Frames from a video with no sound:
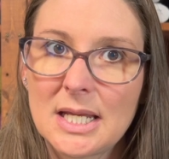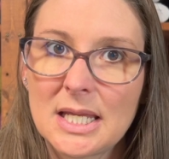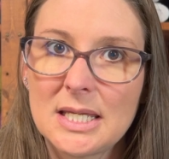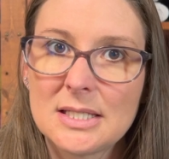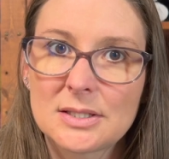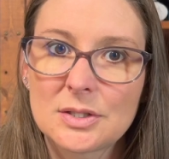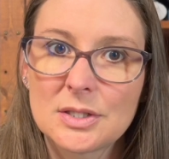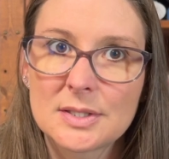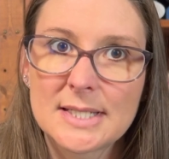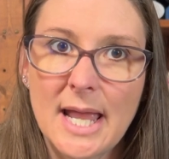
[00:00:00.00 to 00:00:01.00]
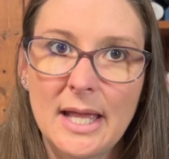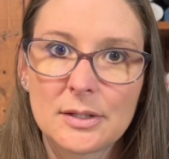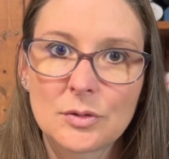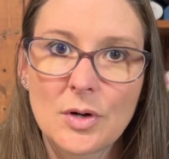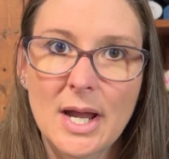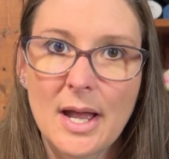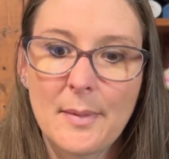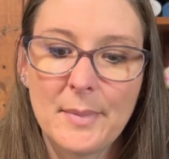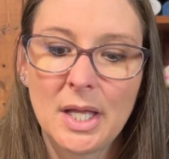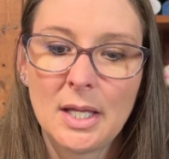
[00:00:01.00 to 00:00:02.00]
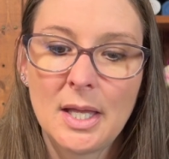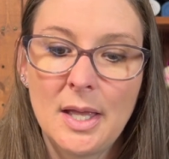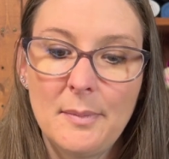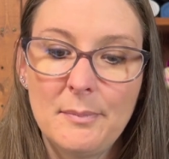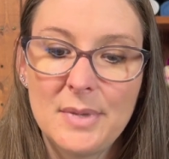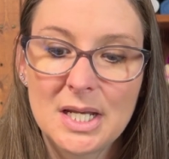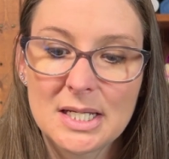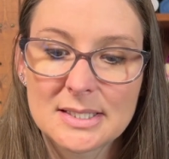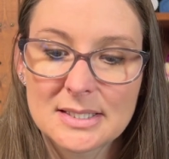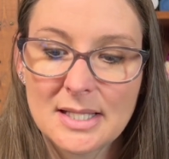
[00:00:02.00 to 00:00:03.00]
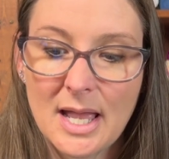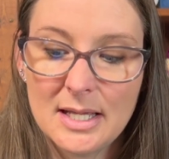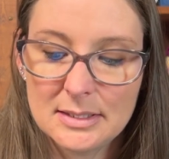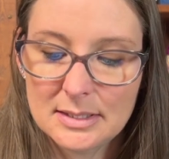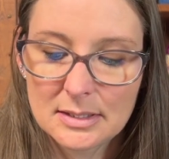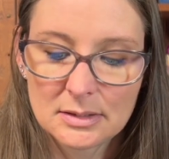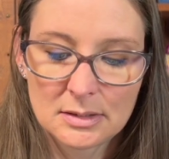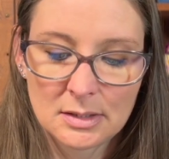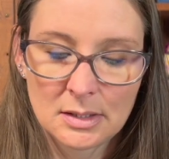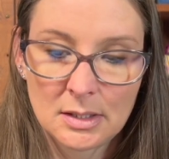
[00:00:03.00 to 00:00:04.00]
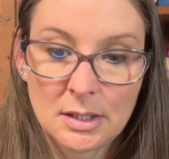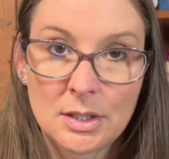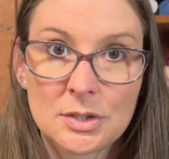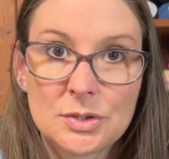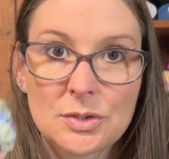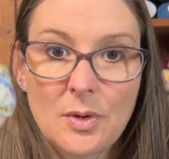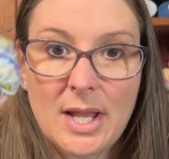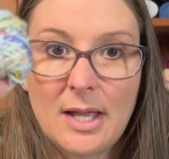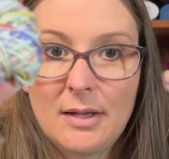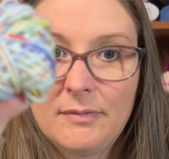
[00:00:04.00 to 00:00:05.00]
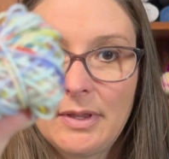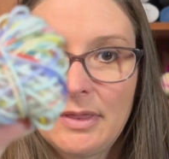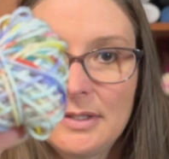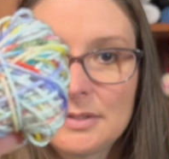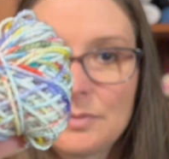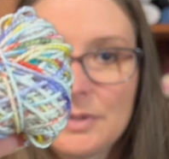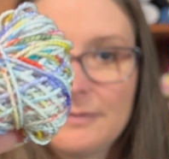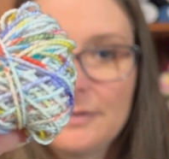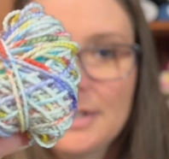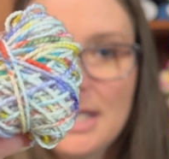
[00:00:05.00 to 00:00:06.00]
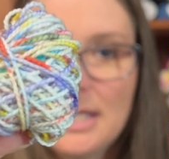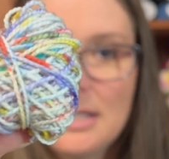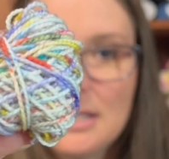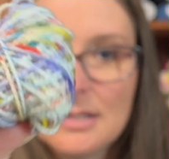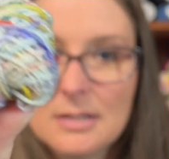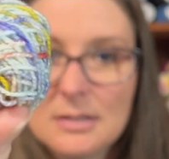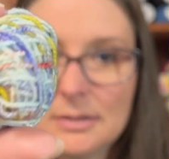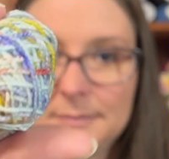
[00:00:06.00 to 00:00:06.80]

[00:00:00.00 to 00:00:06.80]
Easter 10-gram mini set. So I have this one for the heel,